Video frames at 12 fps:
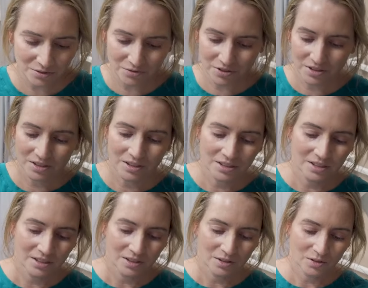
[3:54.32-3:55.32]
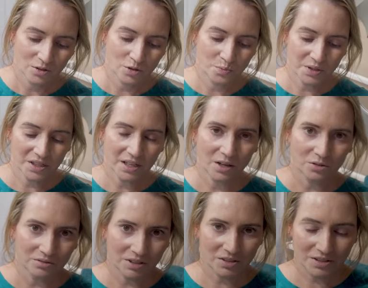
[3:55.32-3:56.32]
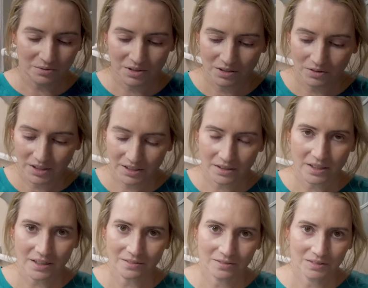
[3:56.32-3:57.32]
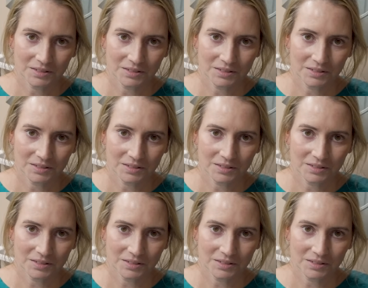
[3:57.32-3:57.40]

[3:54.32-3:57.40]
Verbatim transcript: of gooping out. Okay, we don't like that.